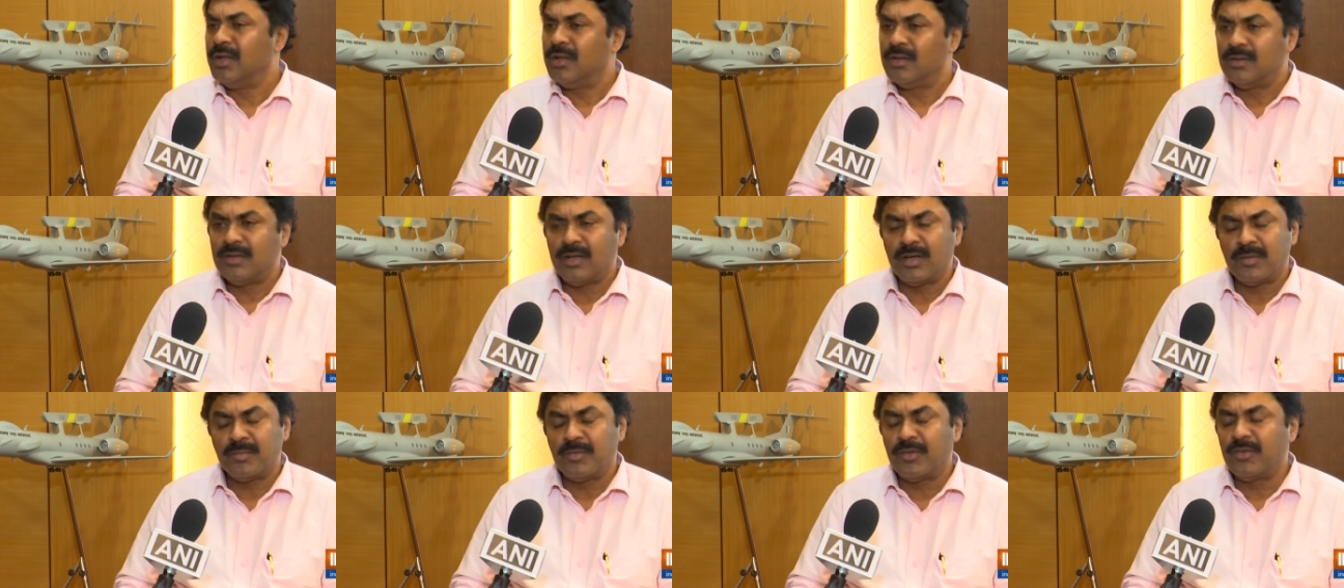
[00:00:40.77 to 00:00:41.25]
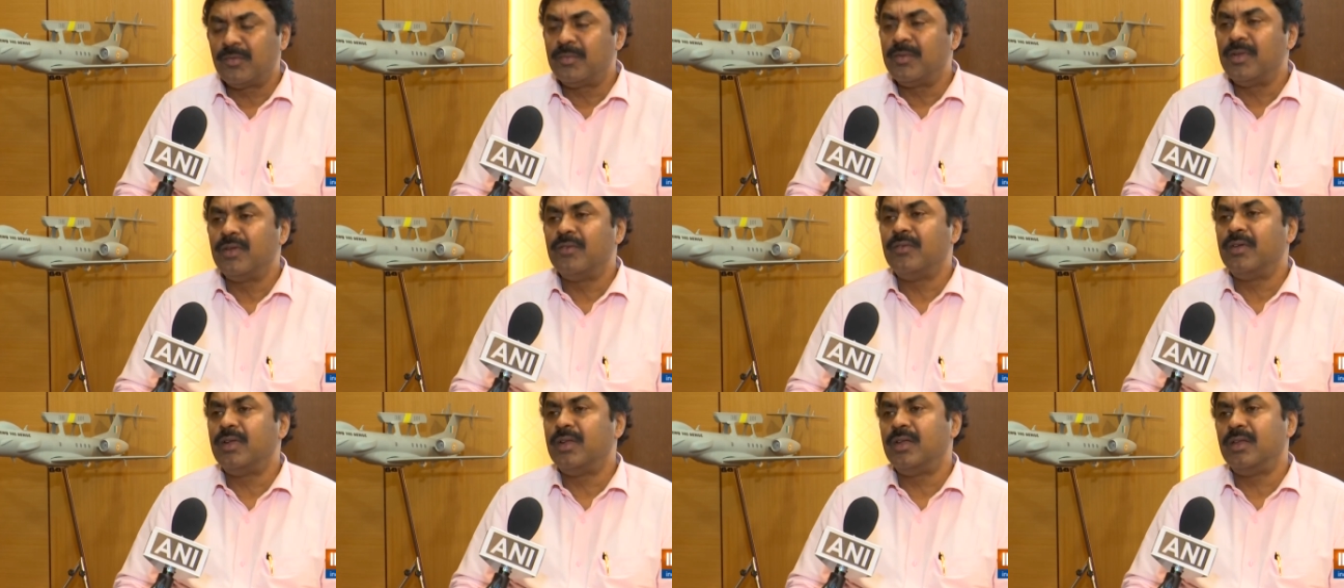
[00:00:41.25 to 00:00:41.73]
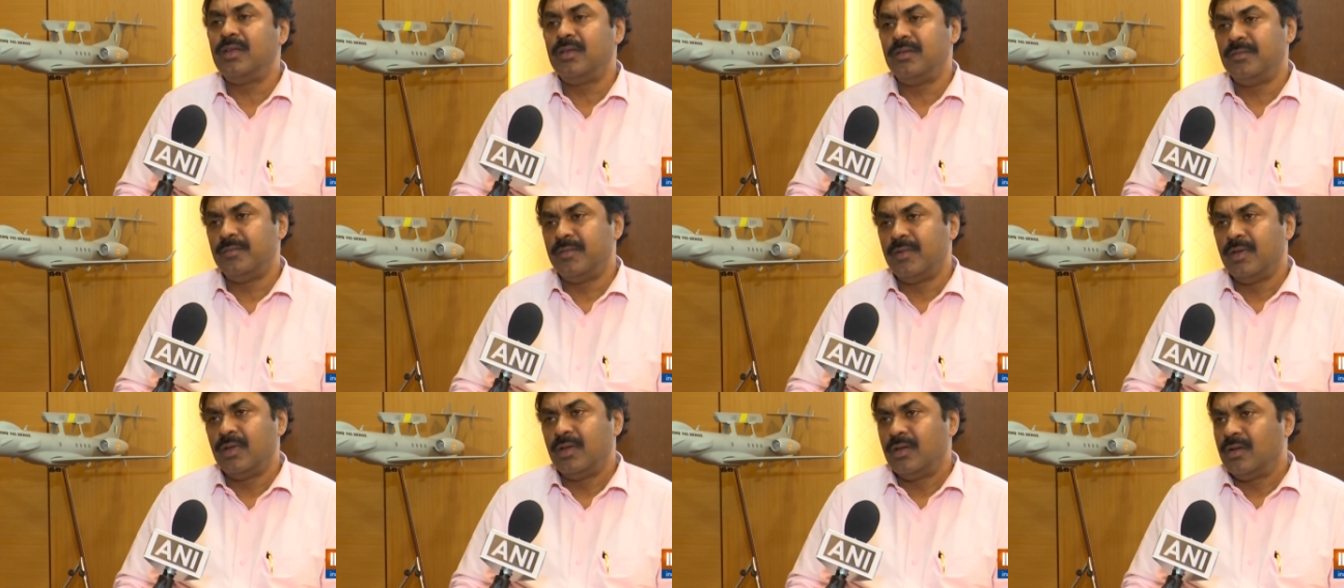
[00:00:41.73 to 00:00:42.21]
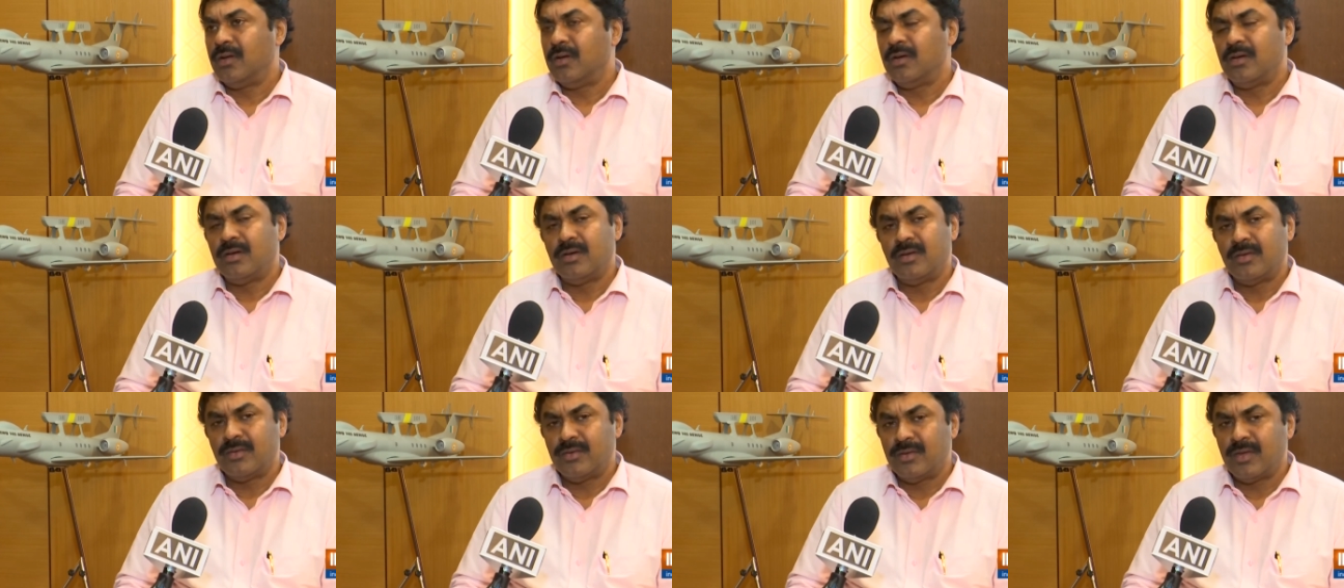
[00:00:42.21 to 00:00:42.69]
that must be a very
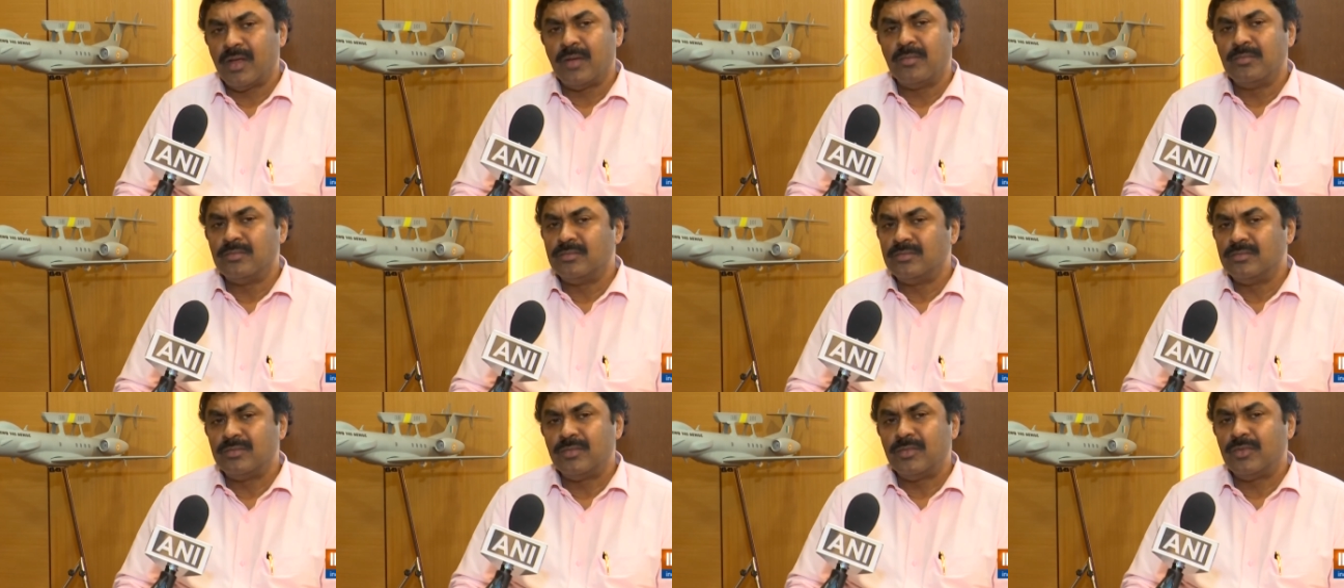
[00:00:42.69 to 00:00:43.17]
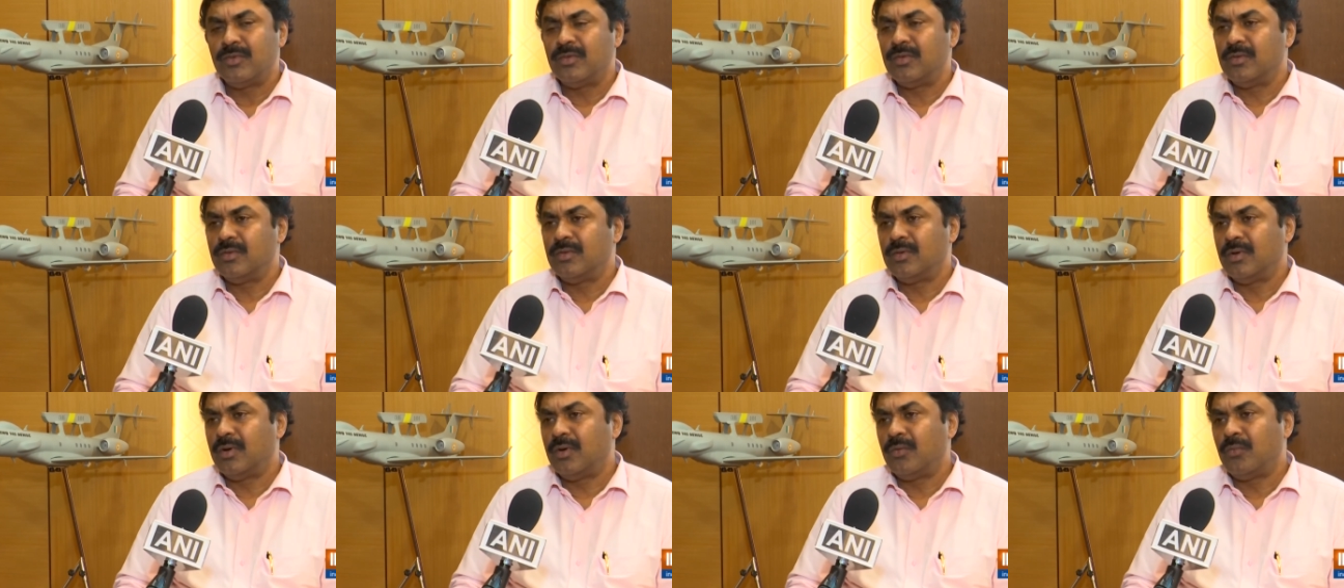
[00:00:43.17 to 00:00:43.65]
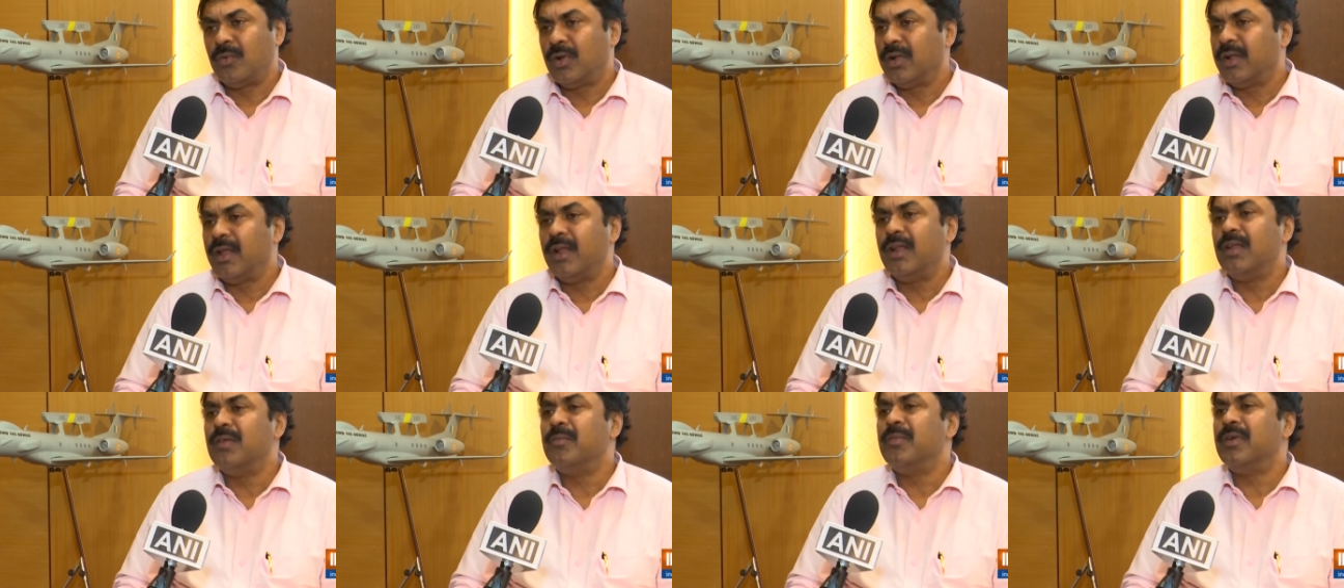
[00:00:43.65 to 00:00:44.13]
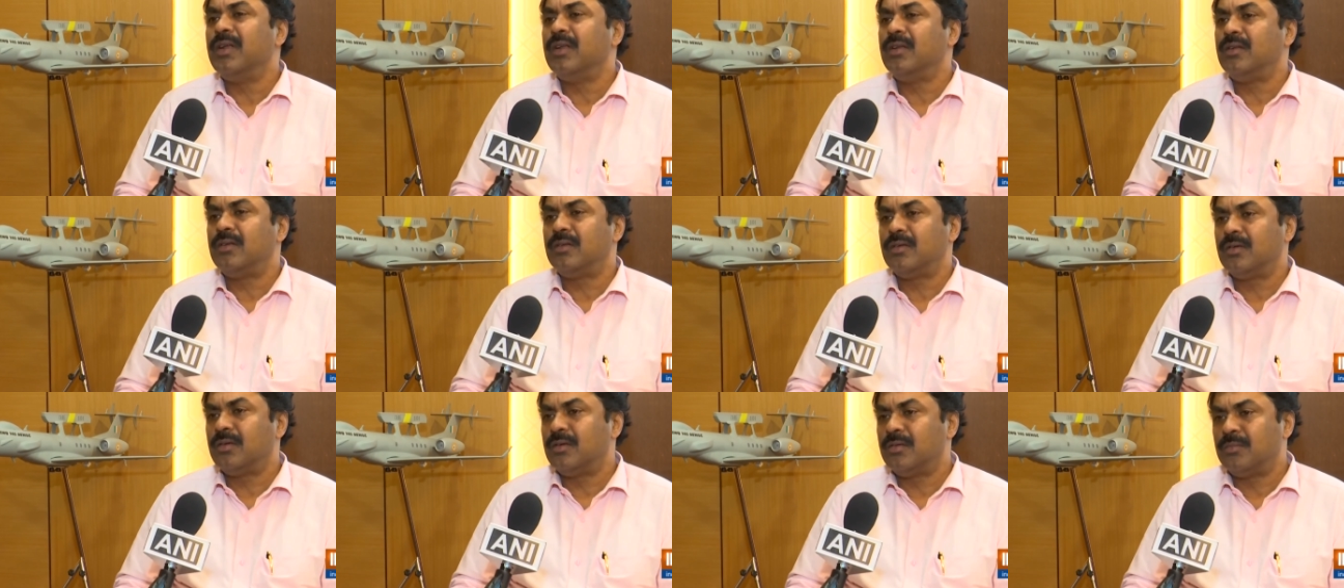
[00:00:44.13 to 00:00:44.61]
uh, some uh, one element
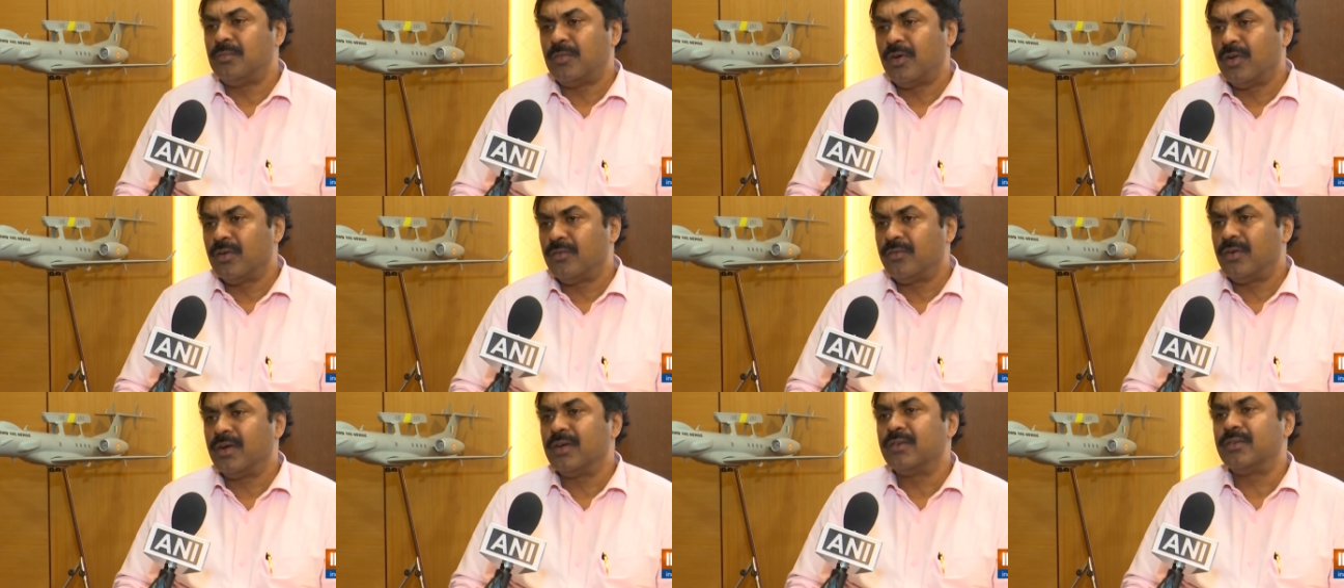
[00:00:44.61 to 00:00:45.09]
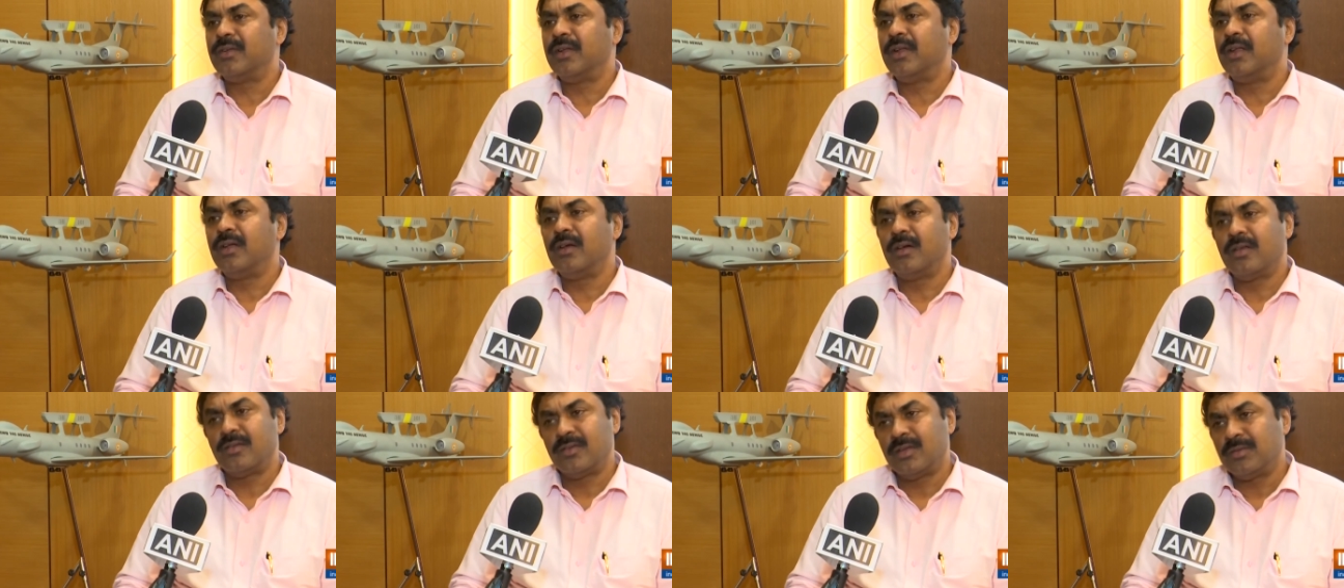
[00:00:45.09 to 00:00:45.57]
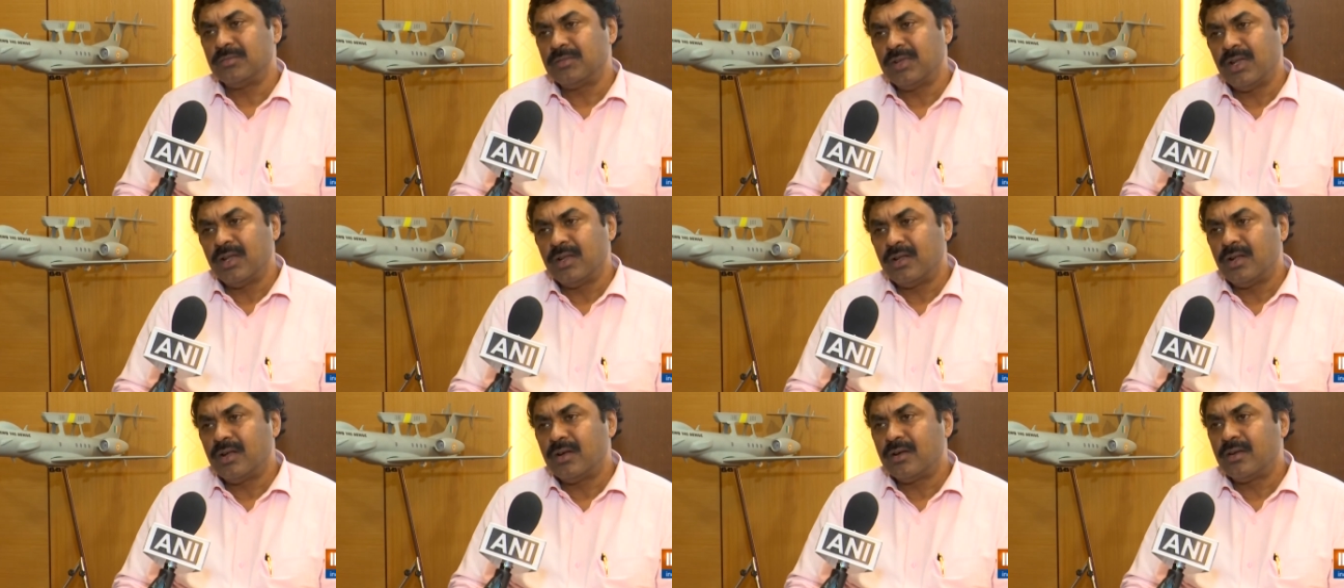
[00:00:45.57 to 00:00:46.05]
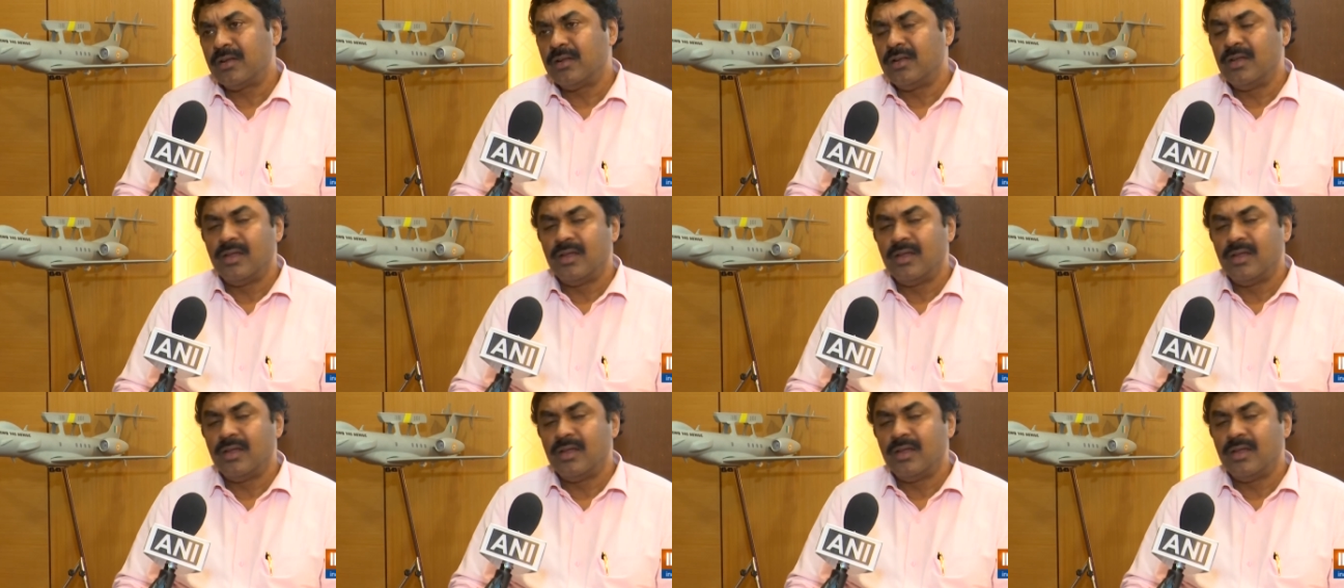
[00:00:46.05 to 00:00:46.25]
malfunctioning or something like that.